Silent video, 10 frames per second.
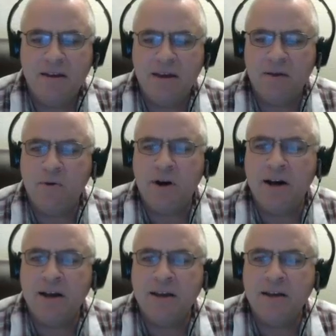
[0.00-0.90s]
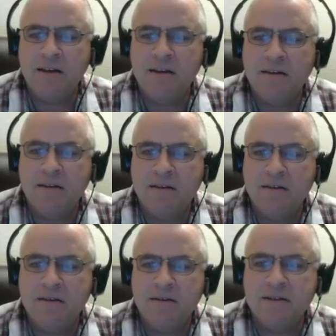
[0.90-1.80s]
And y
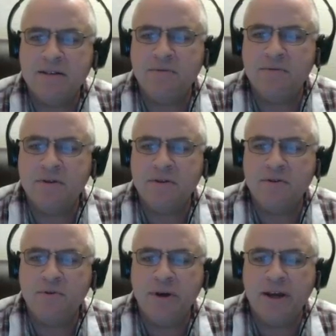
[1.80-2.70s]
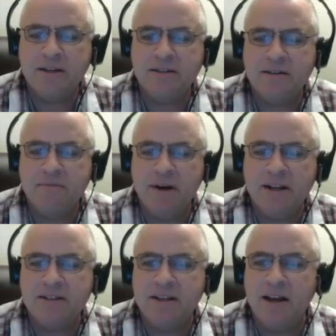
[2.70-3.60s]
is equal to 2x
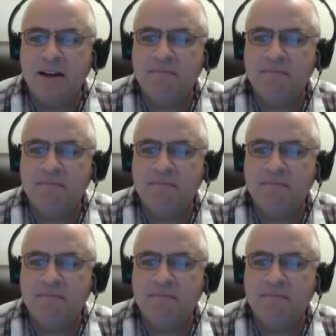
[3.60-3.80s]
minus 9.